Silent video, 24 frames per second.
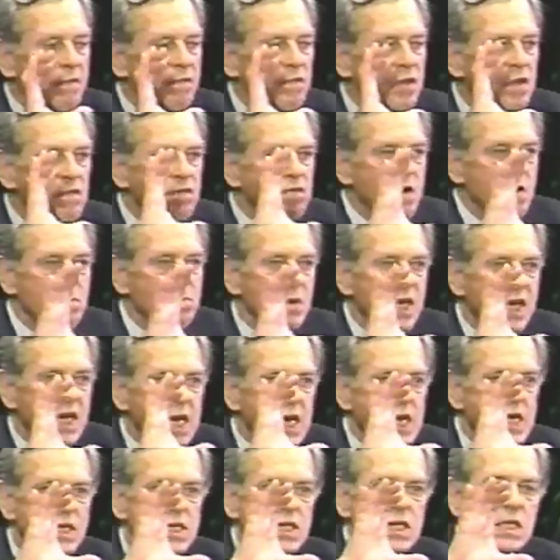Wolfram
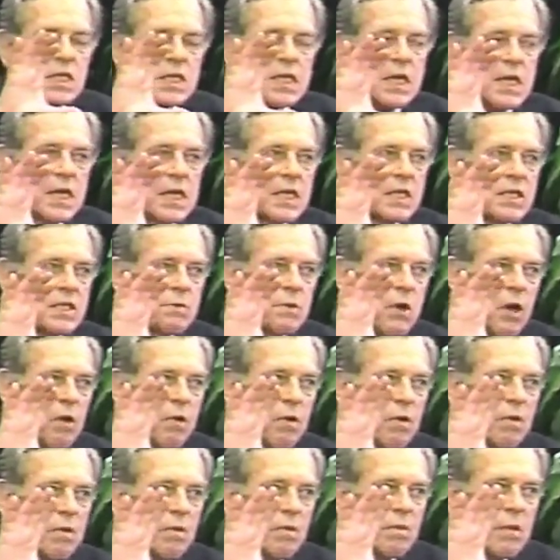begins his
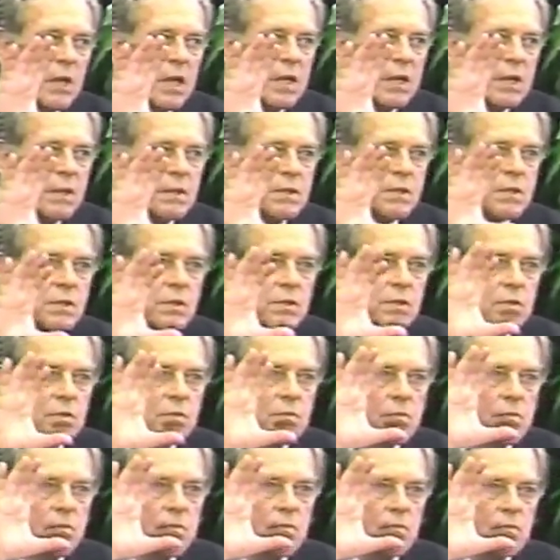whole uh,
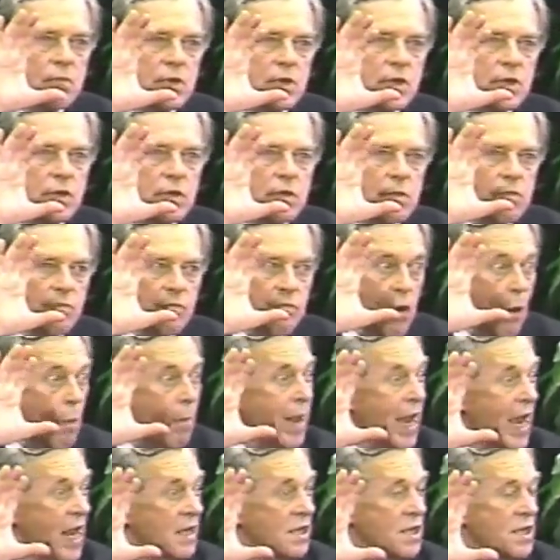
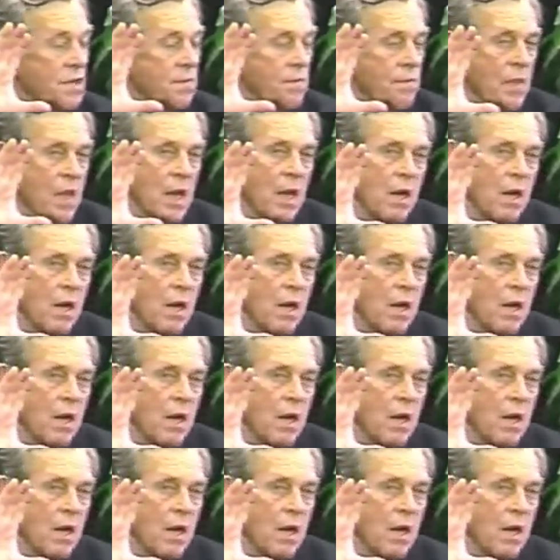romance